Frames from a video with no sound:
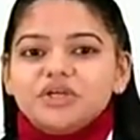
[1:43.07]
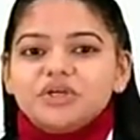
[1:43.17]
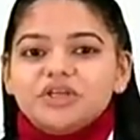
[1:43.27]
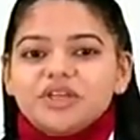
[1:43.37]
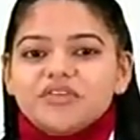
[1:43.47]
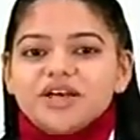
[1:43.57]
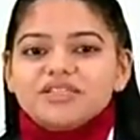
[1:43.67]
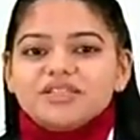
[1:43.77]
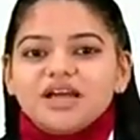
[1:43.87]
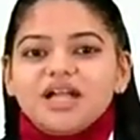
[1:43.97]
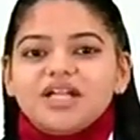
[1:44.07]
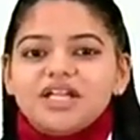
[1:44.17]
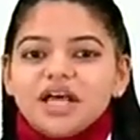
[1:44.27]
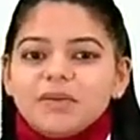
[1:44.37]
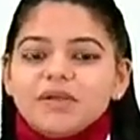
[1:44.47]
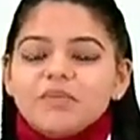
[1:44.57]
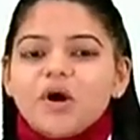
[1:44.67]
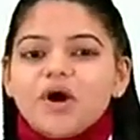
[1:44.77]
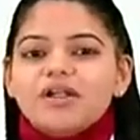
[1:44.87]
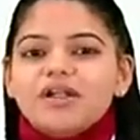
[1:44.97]
to give us a double
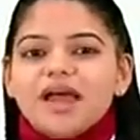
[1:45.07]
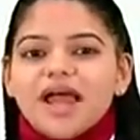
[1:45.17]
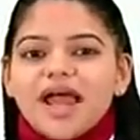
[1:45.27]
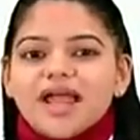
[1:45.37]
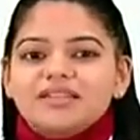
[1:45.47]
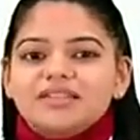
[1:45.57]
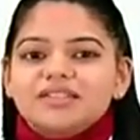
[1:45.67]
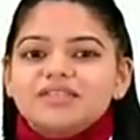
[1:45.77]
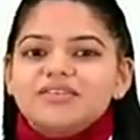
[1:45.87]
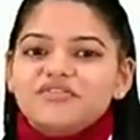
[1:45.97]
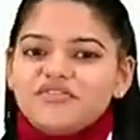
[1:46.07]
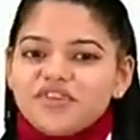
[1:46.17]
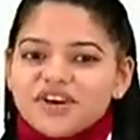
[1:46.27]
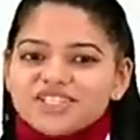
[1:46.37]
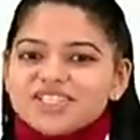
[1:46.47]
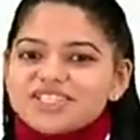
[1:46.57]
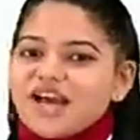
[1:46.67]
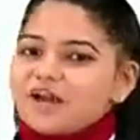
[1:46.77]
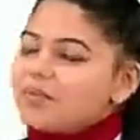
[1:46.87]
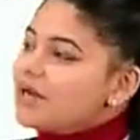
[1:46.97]
bond at the first
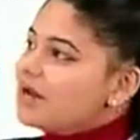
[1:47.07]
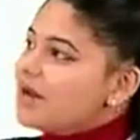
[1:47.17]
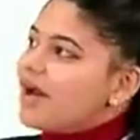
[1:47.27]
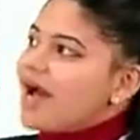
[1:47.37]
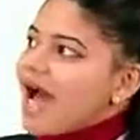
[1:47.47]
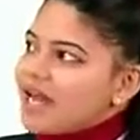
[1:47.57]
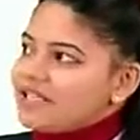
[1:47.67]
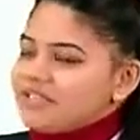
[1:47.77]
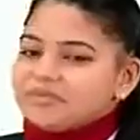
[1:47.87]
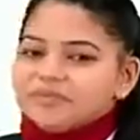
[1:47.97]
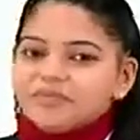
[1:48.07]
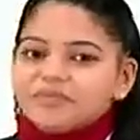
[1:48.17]
carbon atom.